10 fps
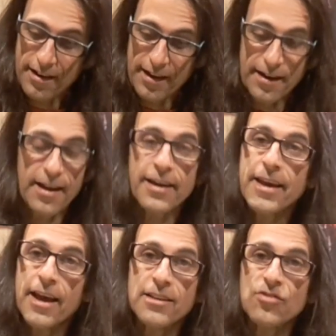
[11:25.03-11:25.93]
And
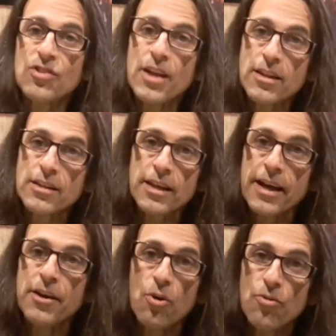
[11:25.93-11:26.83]
again, this is another thing,
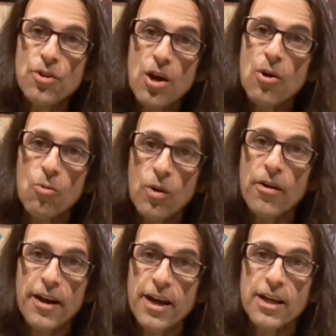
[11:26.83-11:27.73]
I don't know
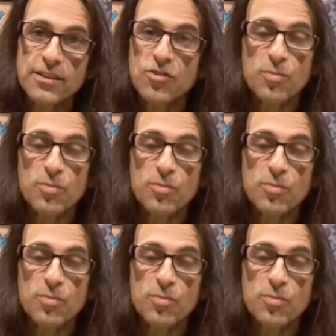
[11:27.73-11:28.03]
where I got this,